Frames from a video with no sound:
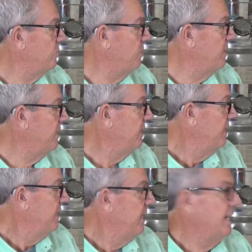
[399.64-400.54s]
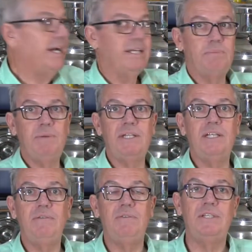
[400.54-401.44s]
well,
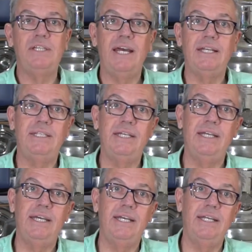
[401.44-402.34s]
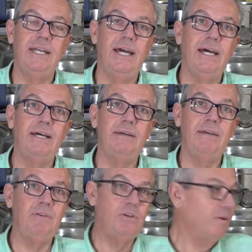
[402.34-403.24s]
especially if you start dealing in, if you're doing